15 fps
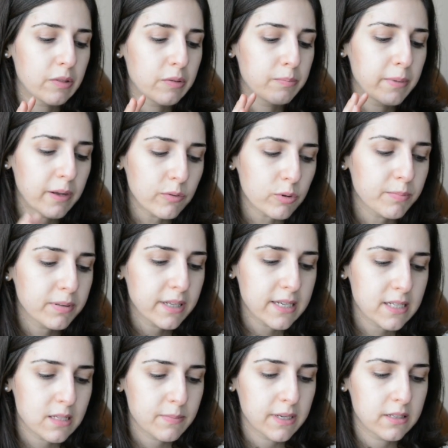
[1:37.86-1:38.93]
Meal
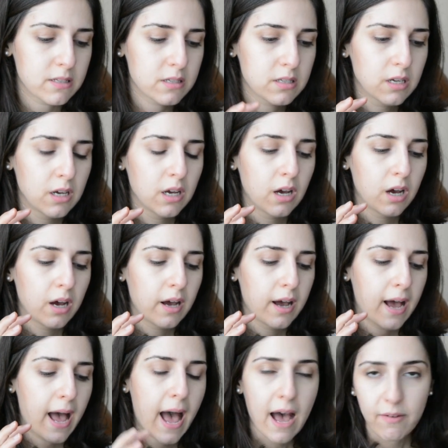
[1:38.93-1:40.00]
replacements
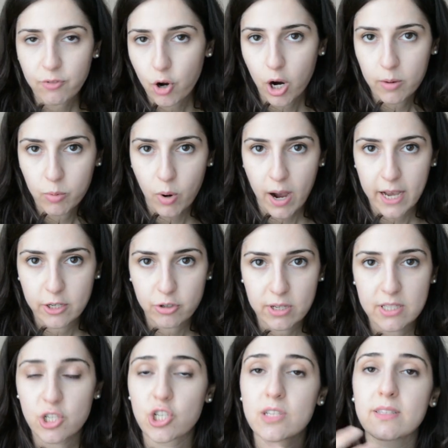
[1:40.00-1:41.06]
have
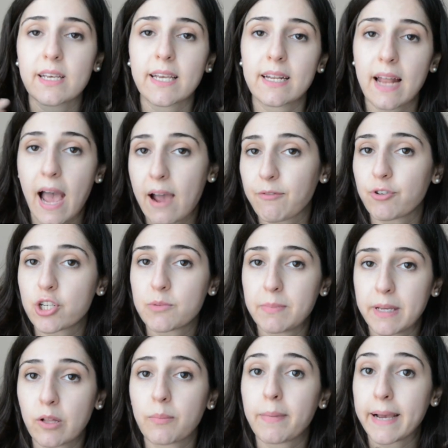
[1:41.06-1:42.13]
carbohydrates just like an average
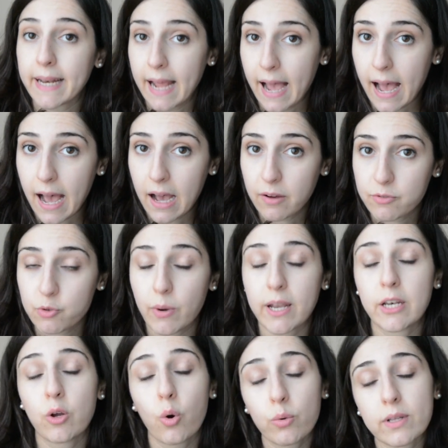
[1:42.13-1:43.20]
meal might have. So I
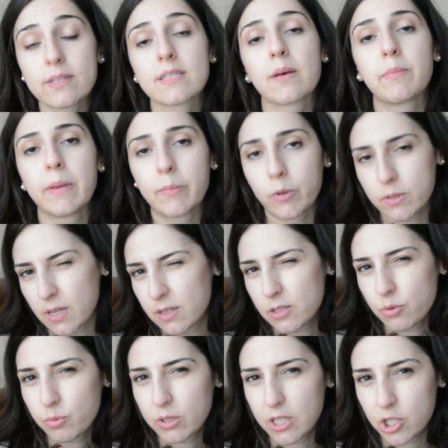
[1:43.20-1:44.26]
know that some people tend
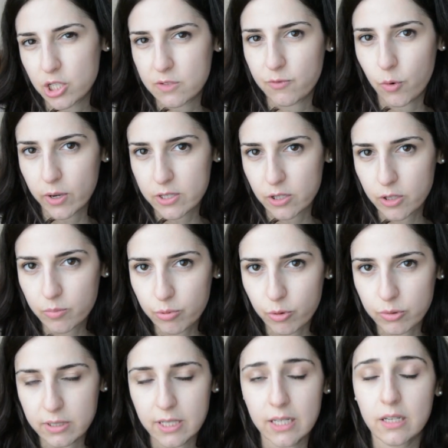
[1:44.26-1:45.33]
to really just focus on the
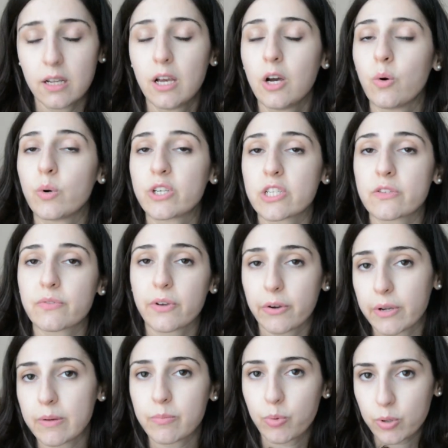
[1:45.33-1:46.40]
protein, which is
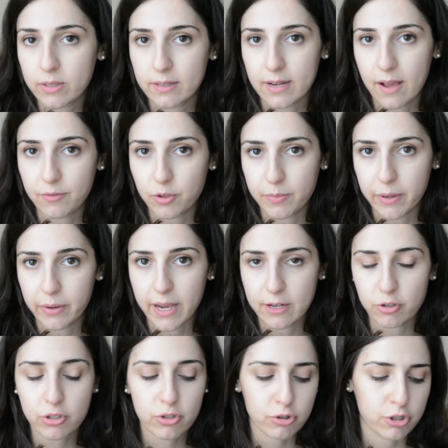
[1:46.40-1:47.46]
very important after
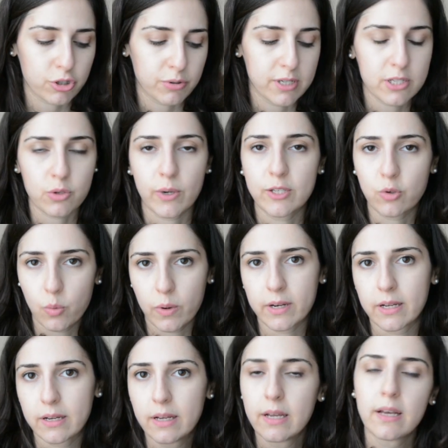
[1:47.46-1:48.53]
bariatric surgery. So I don't want
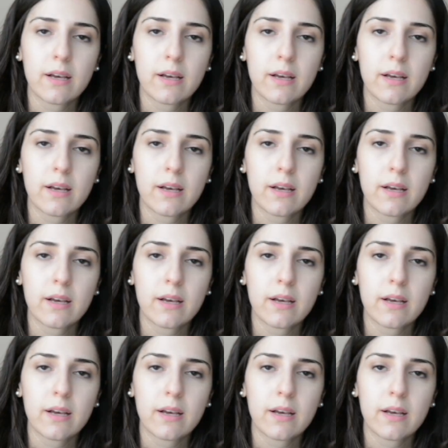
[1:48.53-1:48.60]
to,